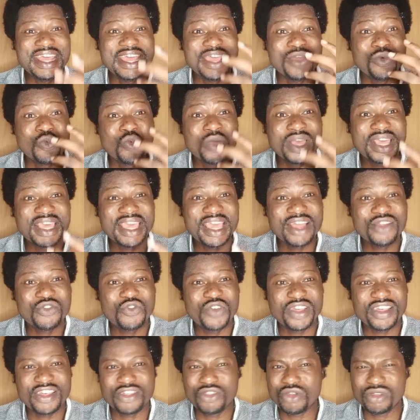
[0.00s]

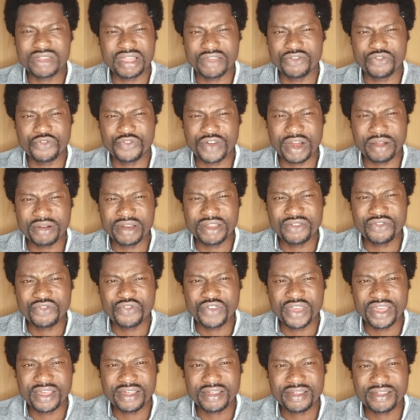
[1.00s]
is not a frowning
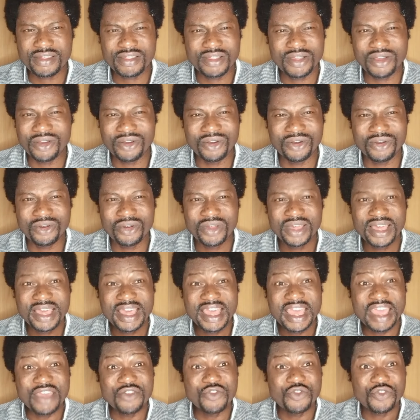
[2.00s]
face. No.
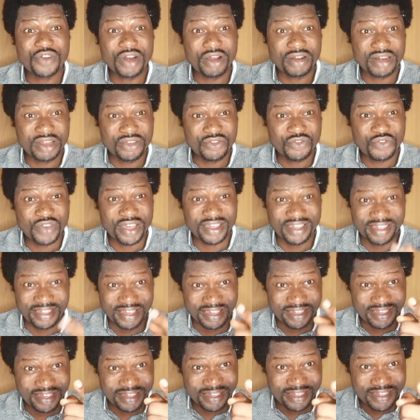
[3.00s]
A frowning face is
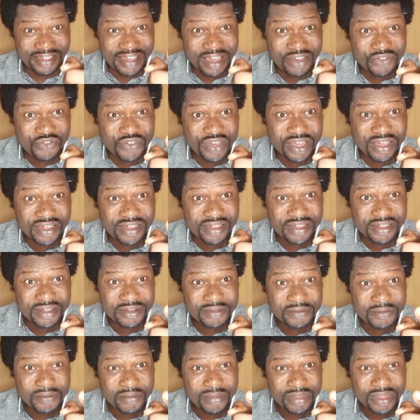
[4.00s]
a sincere face.
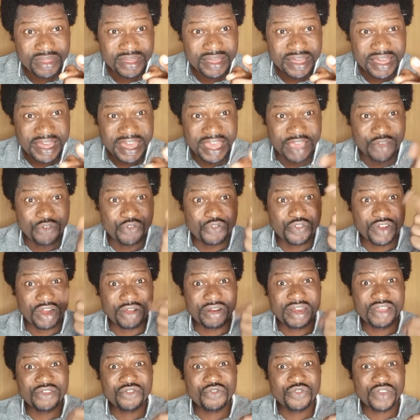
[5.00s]
A
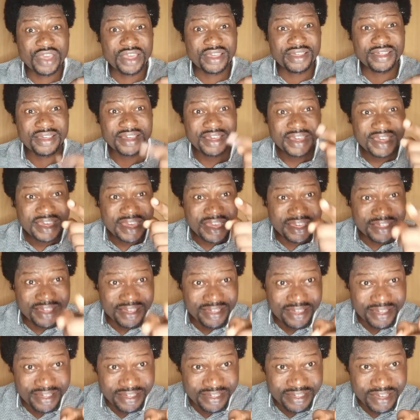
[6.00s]
frowning face is
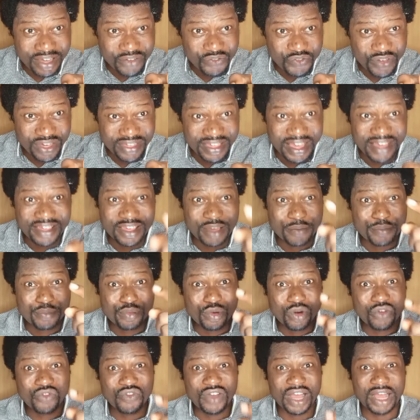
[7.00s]
a sincere face. There's a
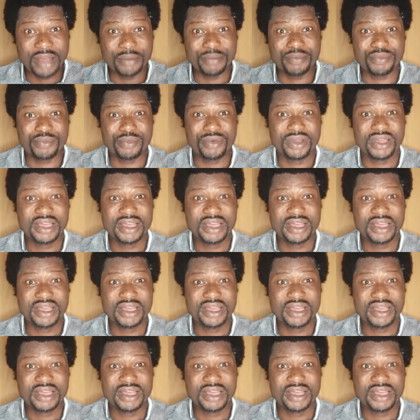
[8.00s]
proverb